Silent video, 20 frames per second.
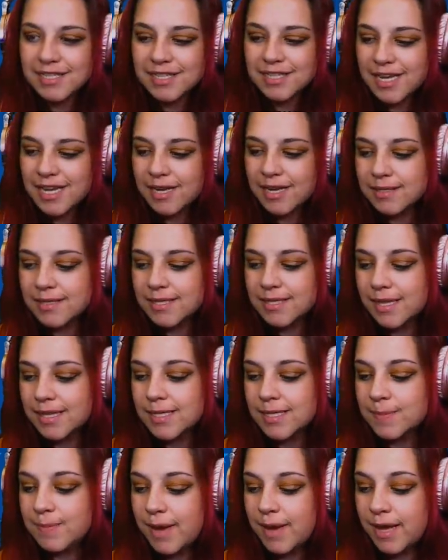things that
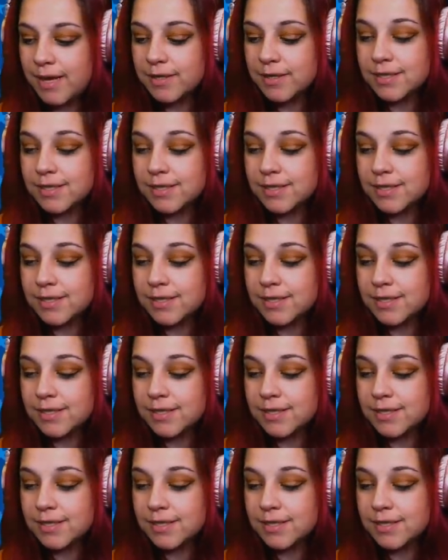this man is going